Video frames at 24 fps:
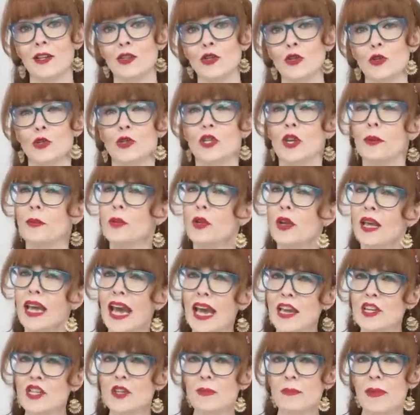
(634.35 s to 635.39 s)
Choose
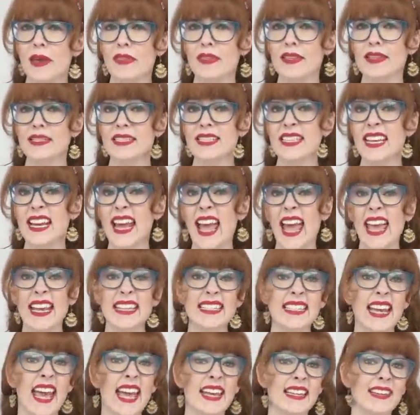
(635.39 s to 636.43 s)
communication methods that are
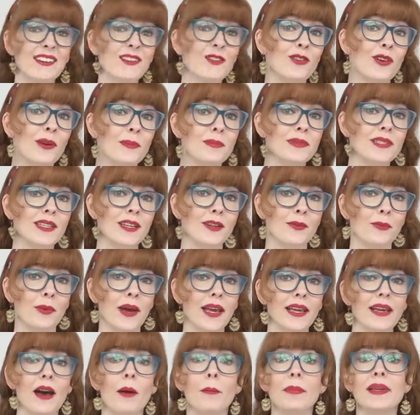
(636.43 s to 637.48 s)
end-to-end encrypted,
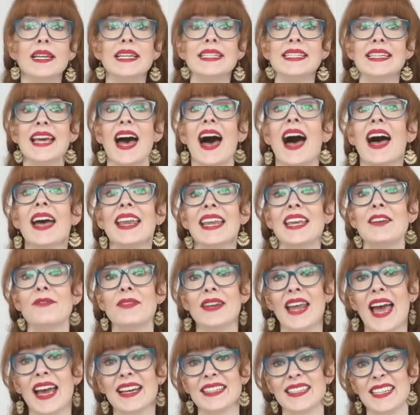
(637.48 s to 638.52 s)
where companies can't
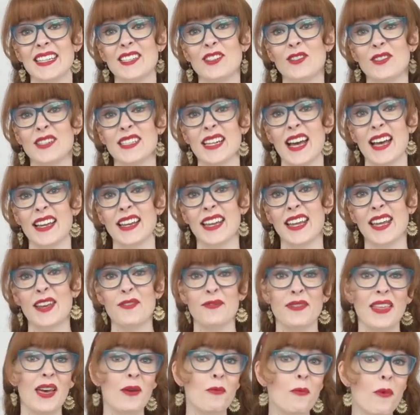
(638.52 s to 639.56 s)
even access your data
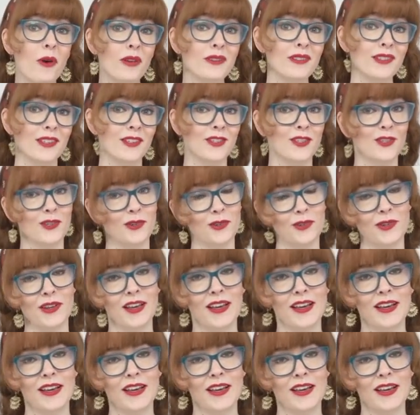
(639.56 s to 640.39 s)
if they wanted to.